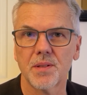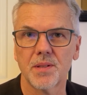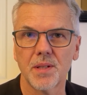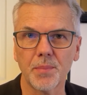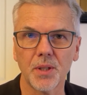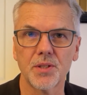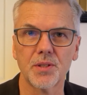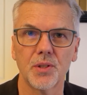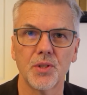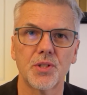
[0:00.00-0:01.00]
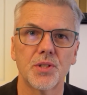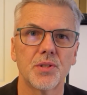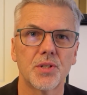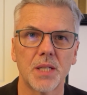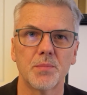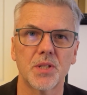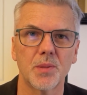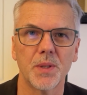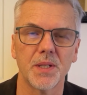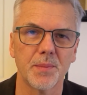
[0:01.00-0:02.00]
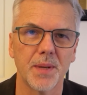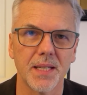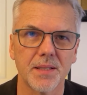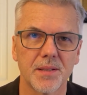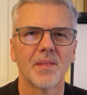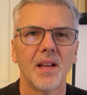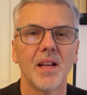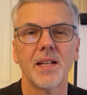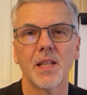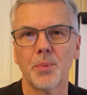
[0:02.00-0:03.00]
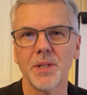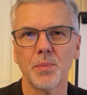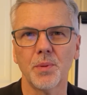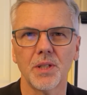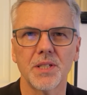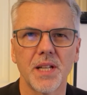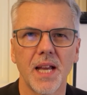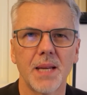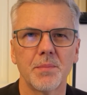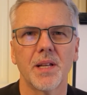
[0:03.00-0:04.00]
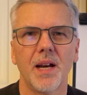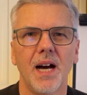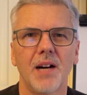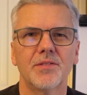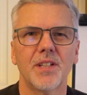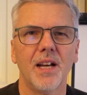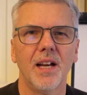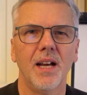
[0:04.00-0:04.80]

The simplest solution seems to be the best. Now, the principle is named after